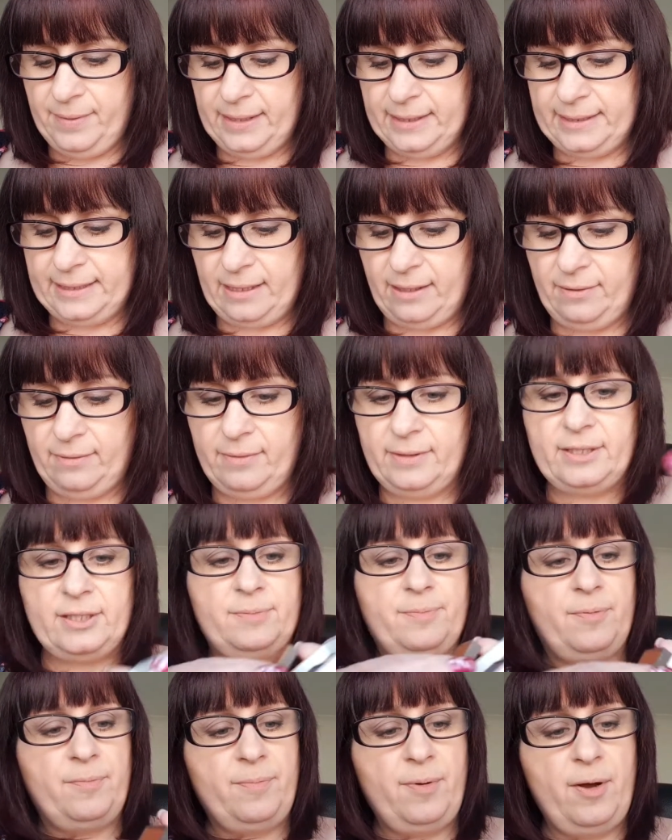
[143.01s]
So I just
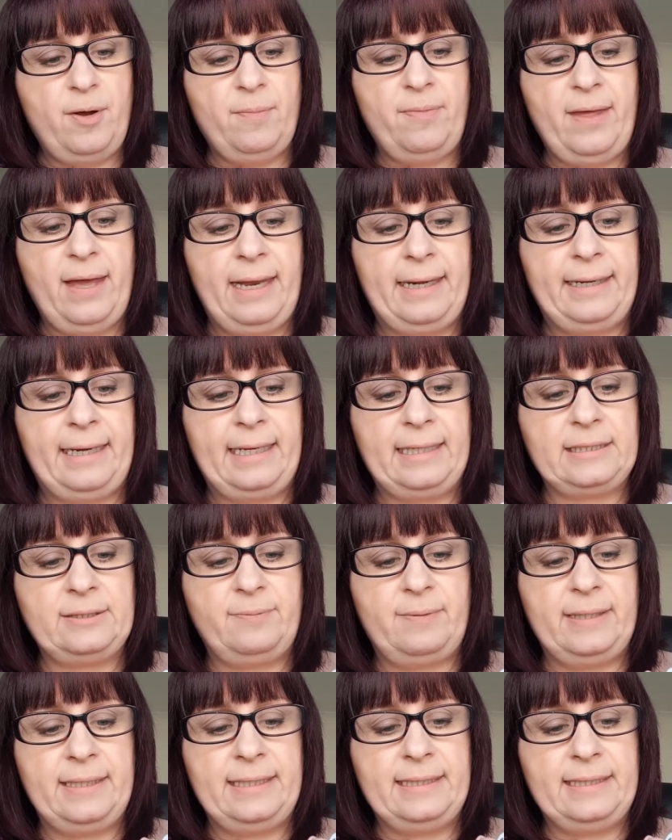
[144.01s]
can pop that next one